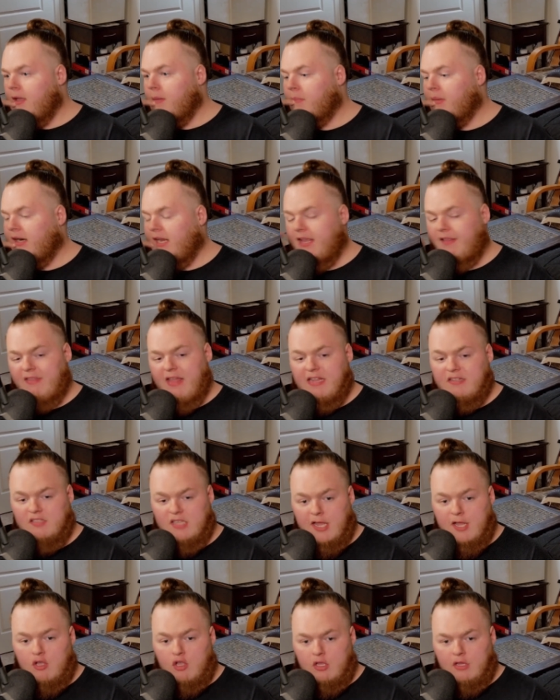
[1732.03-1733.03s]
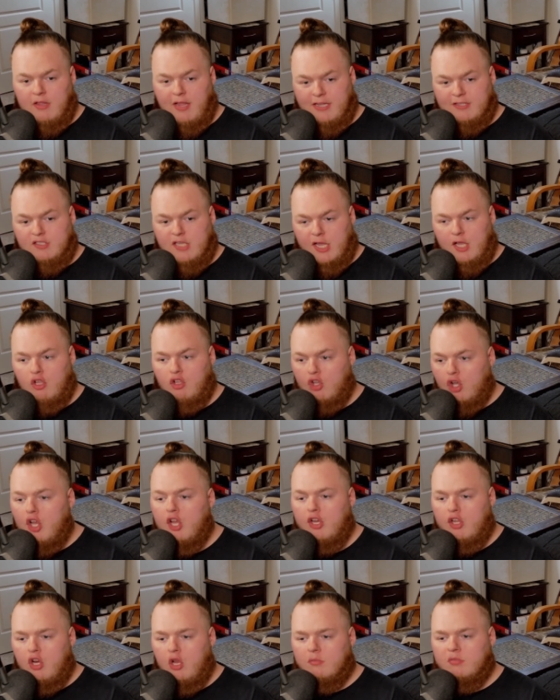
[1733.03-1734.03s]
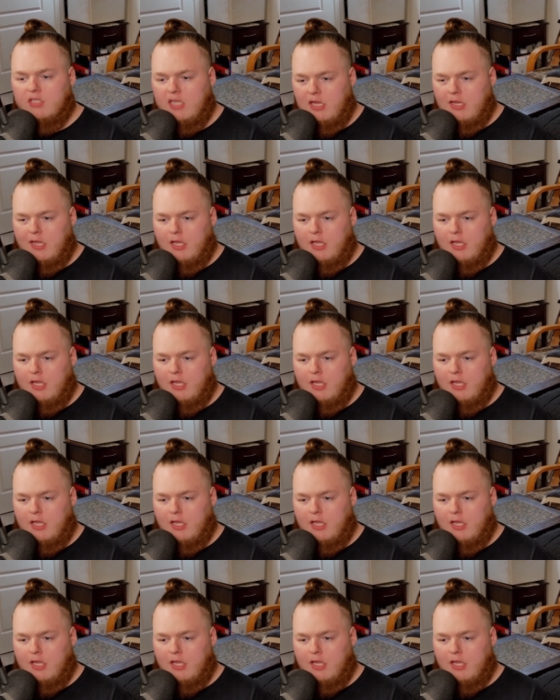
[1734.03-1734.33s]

but that's like that's like good. You know what I'm saying?